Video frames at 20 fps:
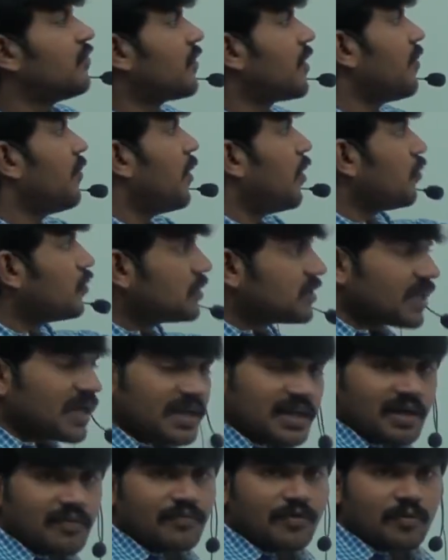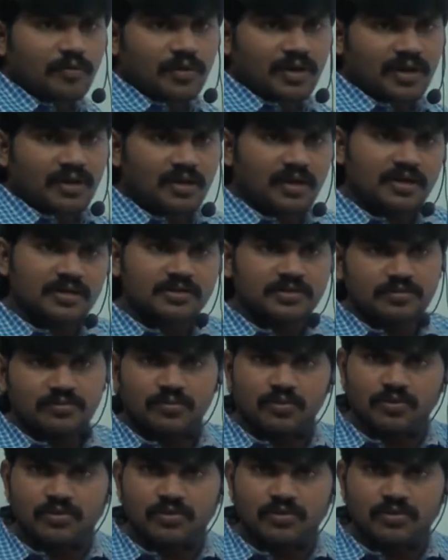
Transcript: from outside of outer class,